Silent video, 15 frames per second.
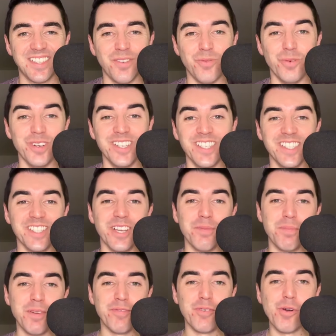What is
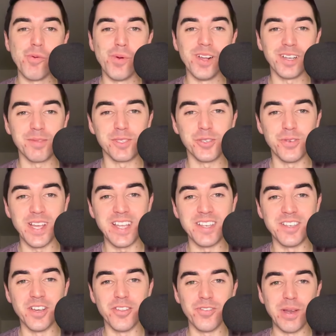up, everyone? Welcome to
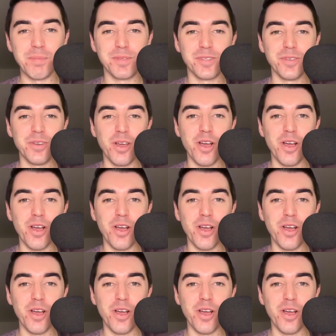another episode